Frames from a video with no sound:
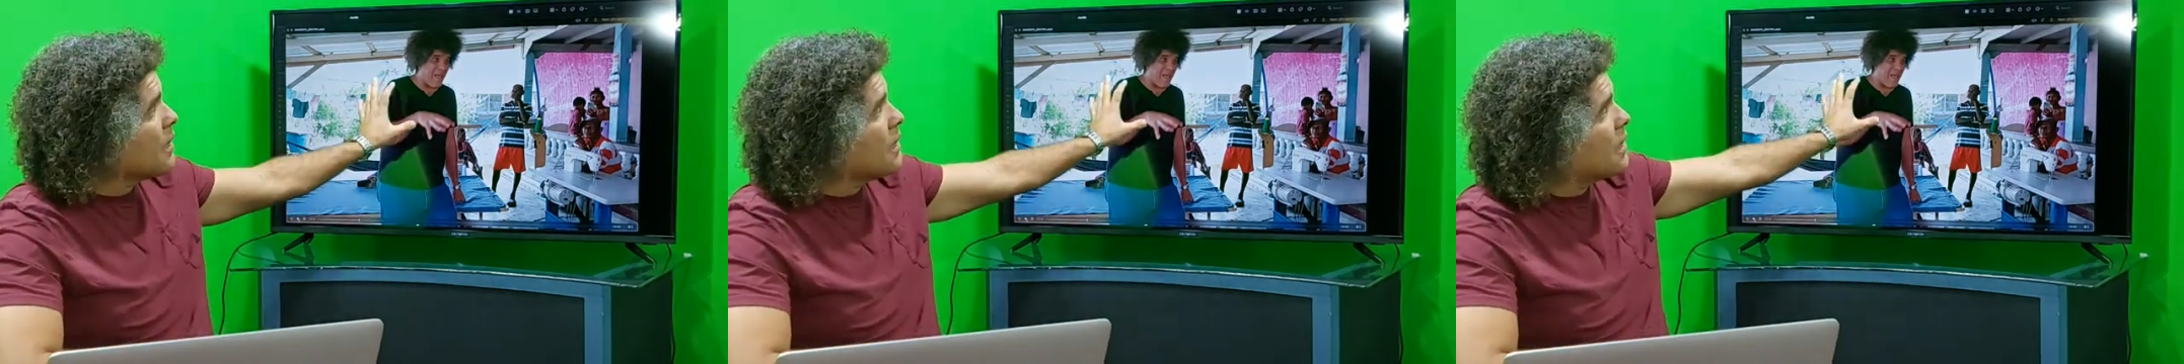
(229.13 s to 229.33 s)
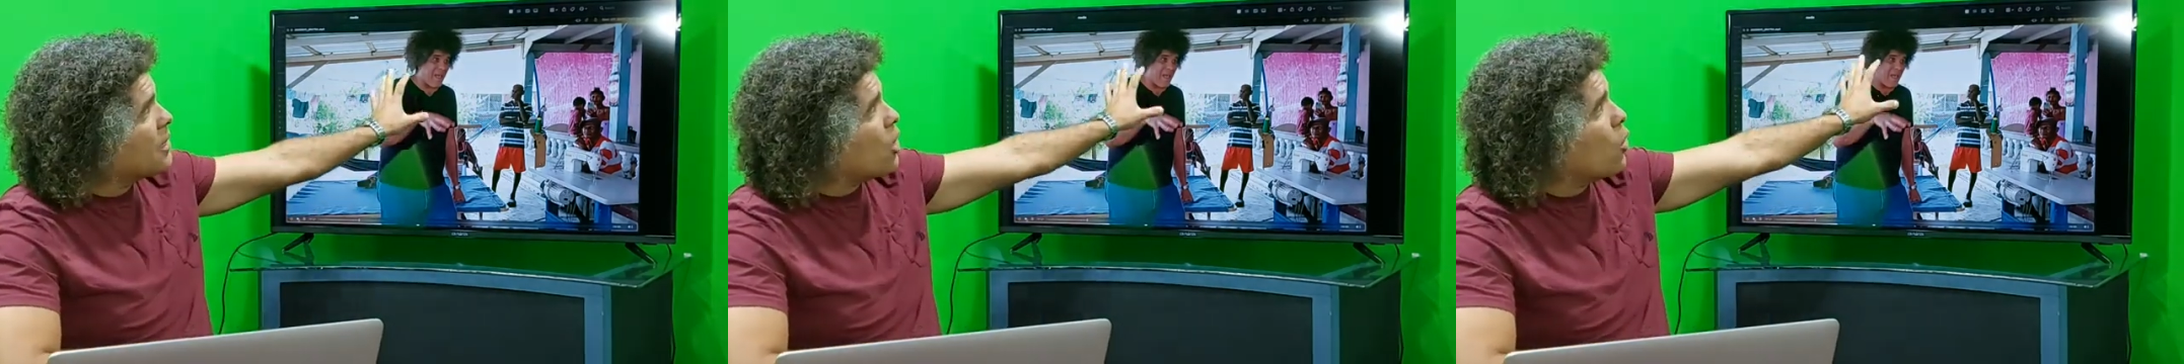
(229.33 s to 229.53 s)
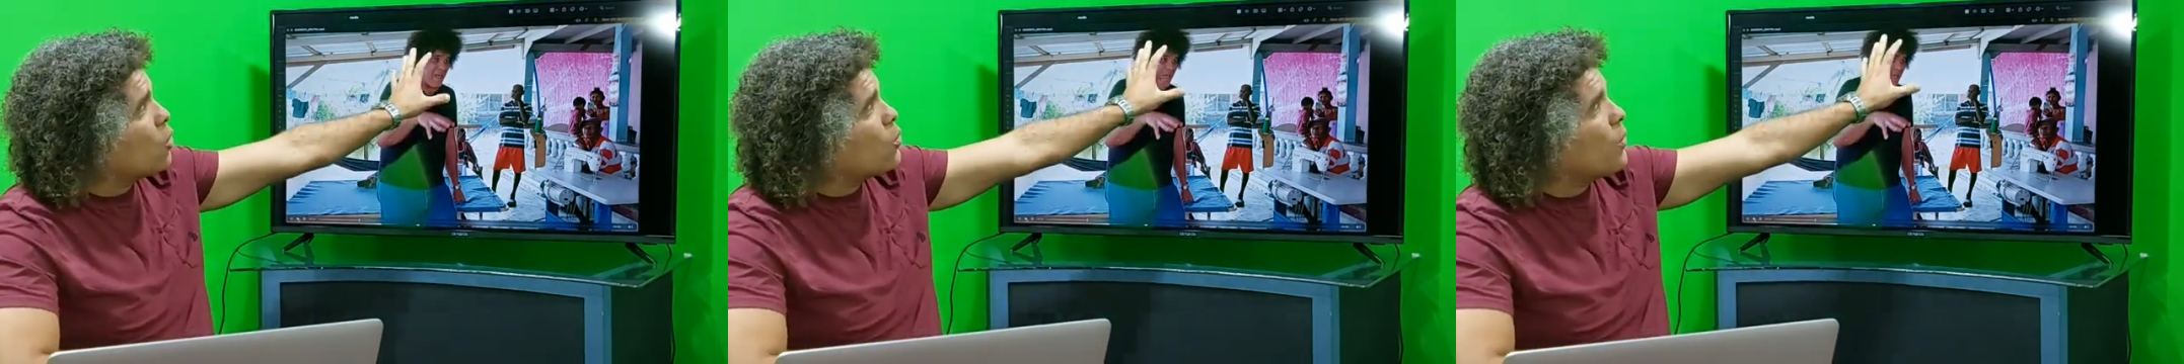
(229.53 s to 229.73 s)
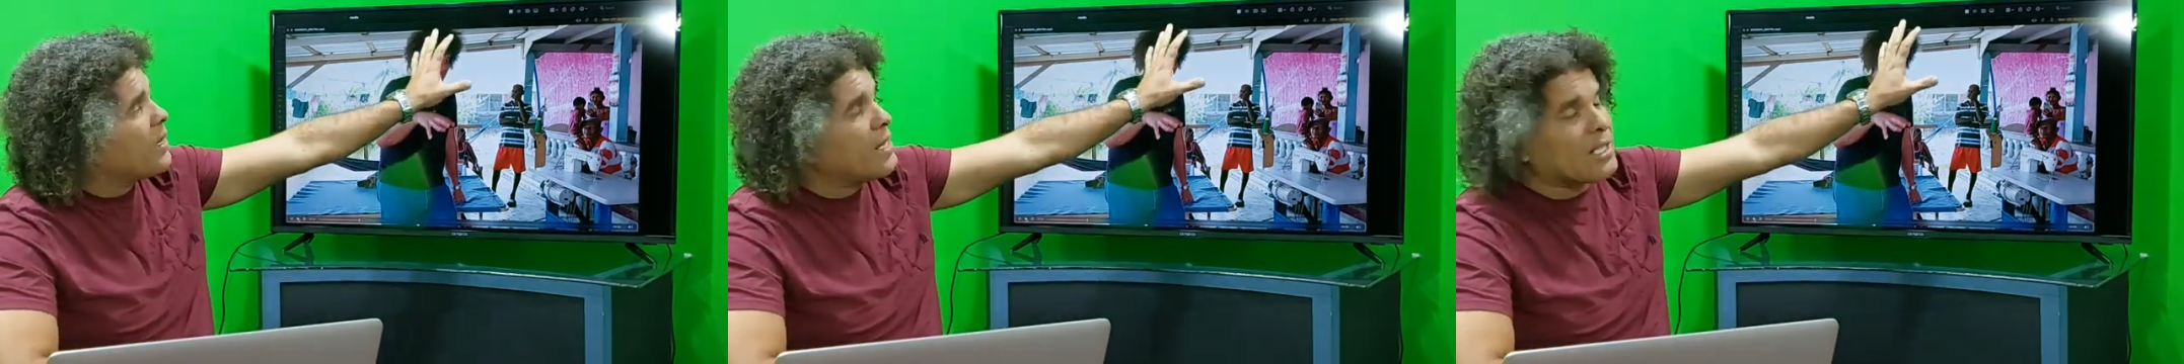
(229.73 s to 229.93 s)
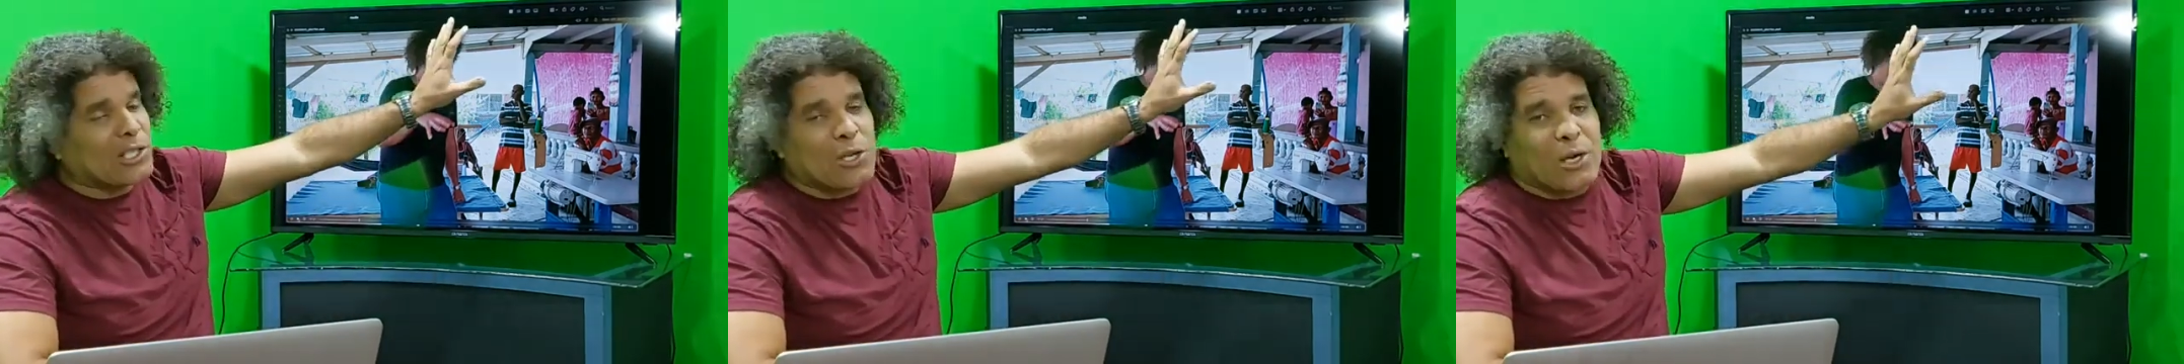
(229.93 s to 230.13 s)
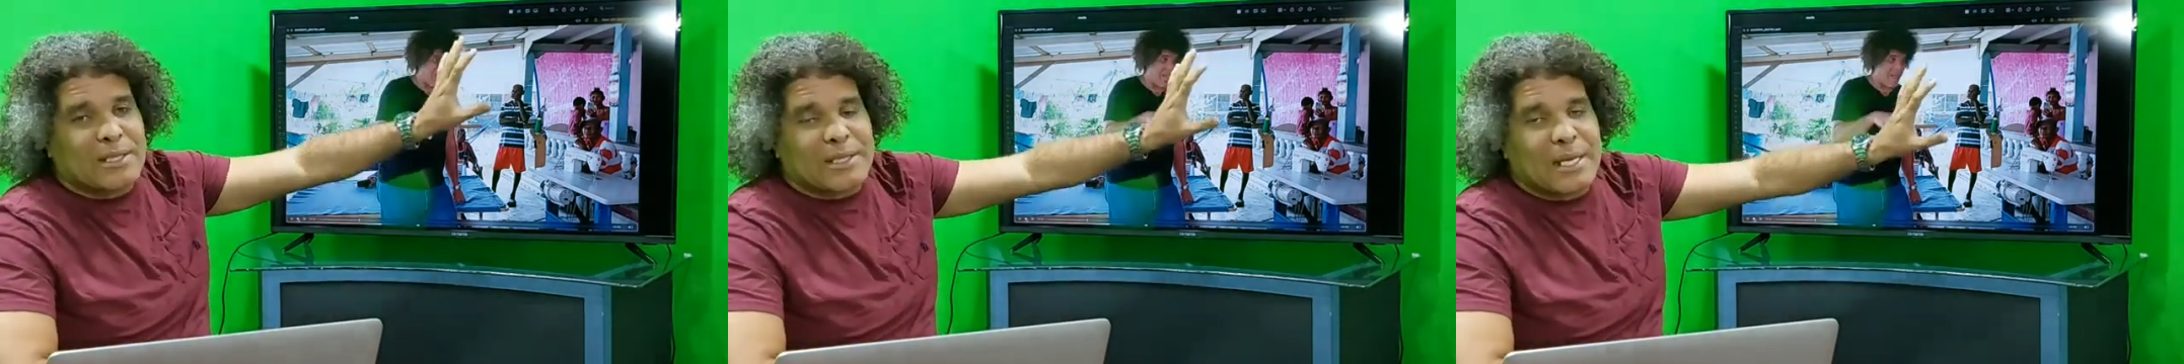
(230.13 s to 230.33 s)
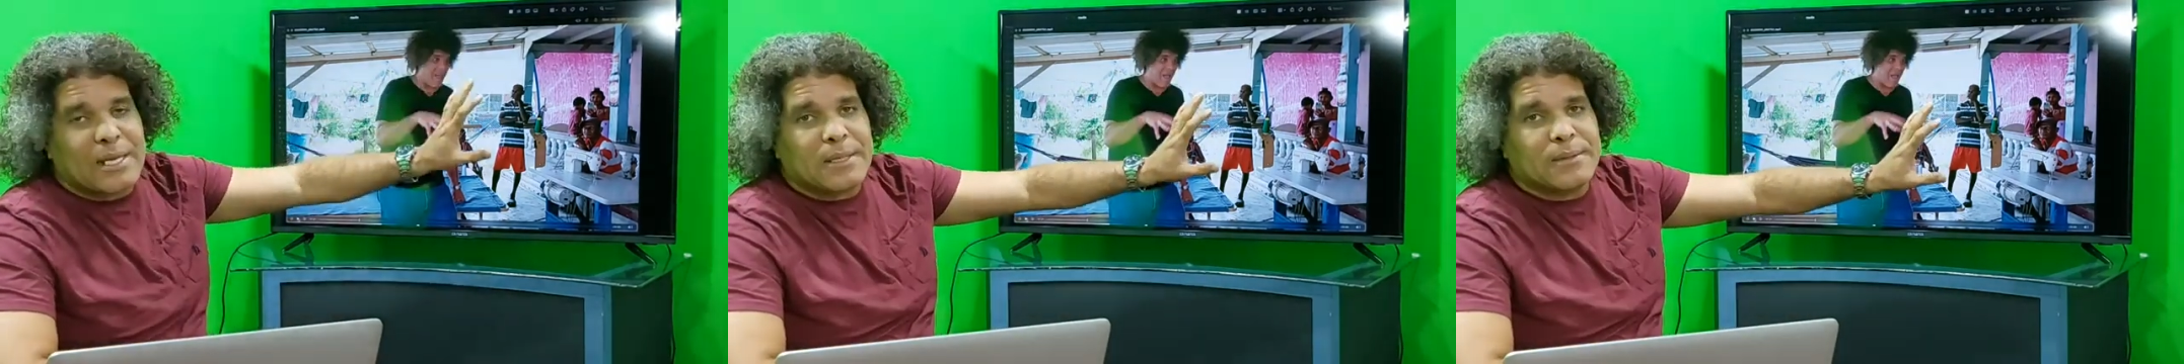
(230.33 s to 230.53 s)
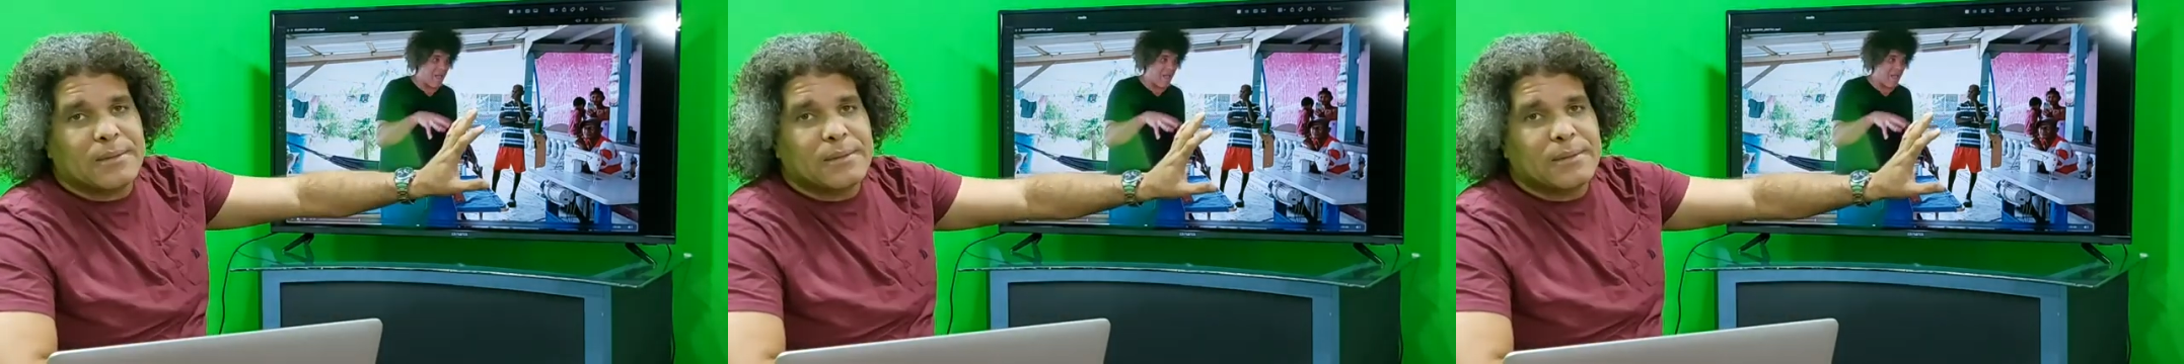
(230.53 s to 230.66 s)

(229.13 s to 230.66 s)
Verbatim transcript: This house we discussing.